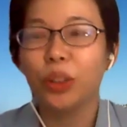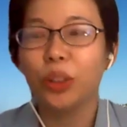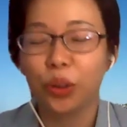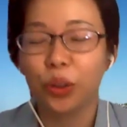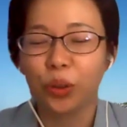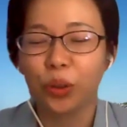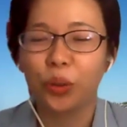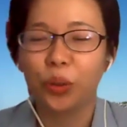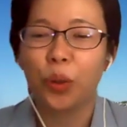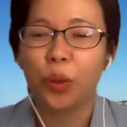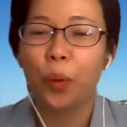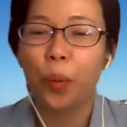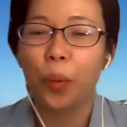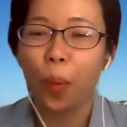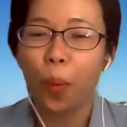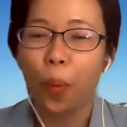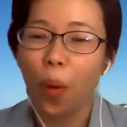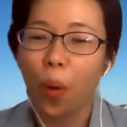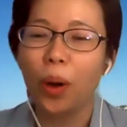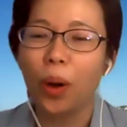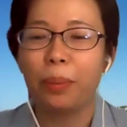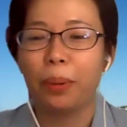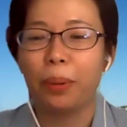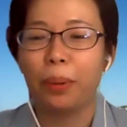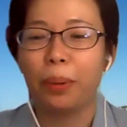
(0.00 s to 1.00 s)
want to know
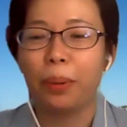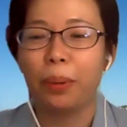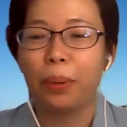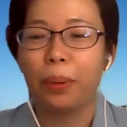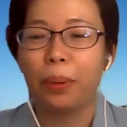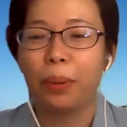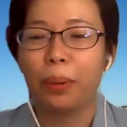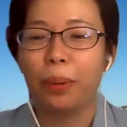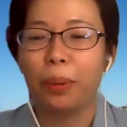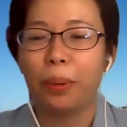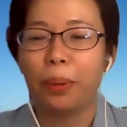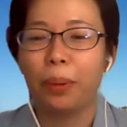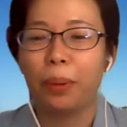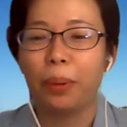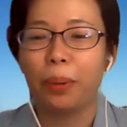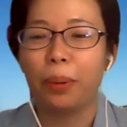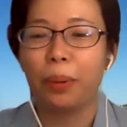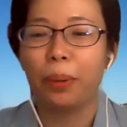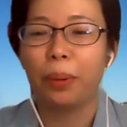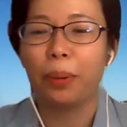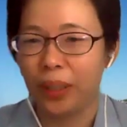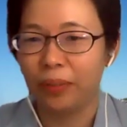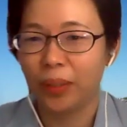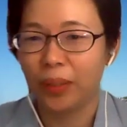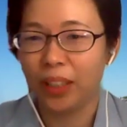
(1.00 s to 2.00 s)
more about music therapy.
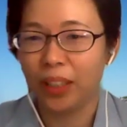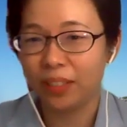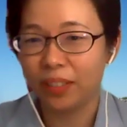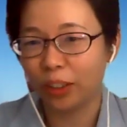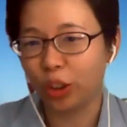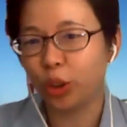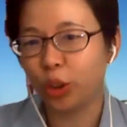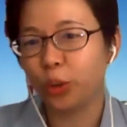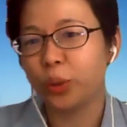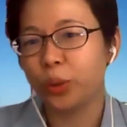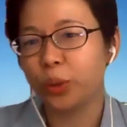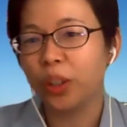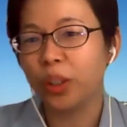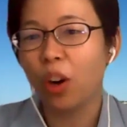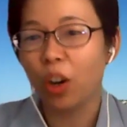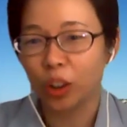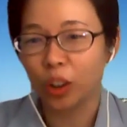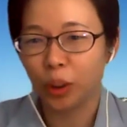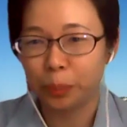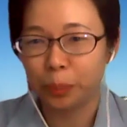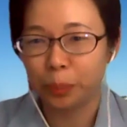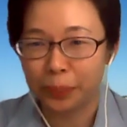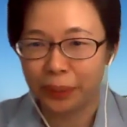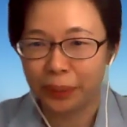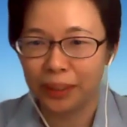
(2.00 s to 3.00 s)
It's a children
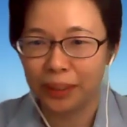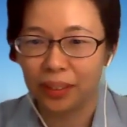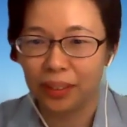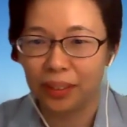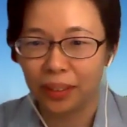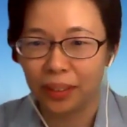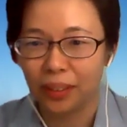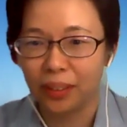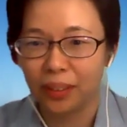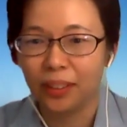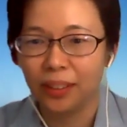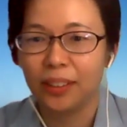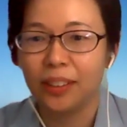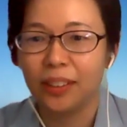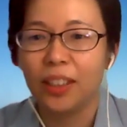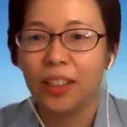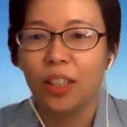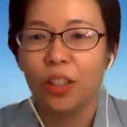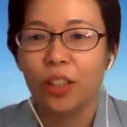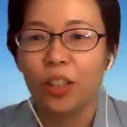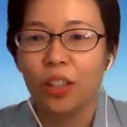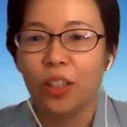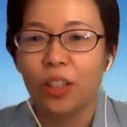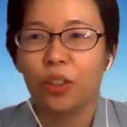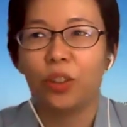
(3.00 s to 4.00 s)
hospital.
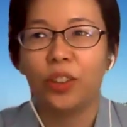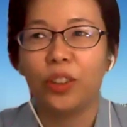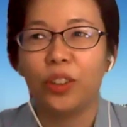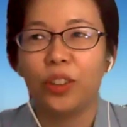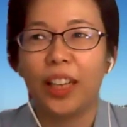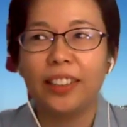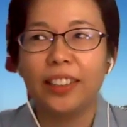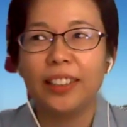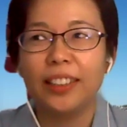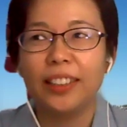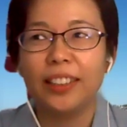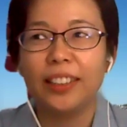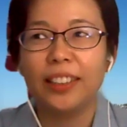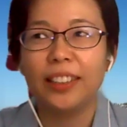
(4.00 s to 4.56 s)
So then they